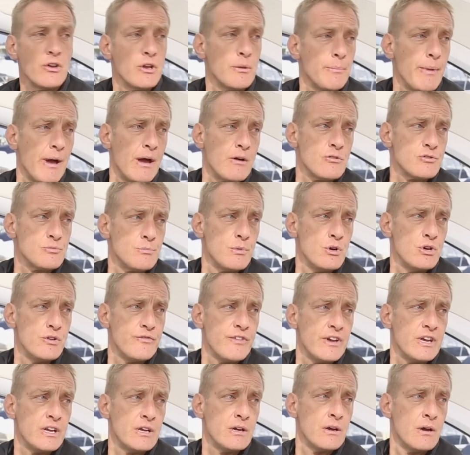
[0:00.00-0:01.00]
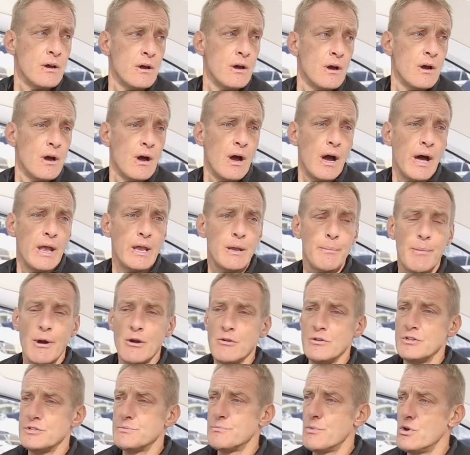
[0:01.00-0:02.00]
on the bow is moving, and the boat is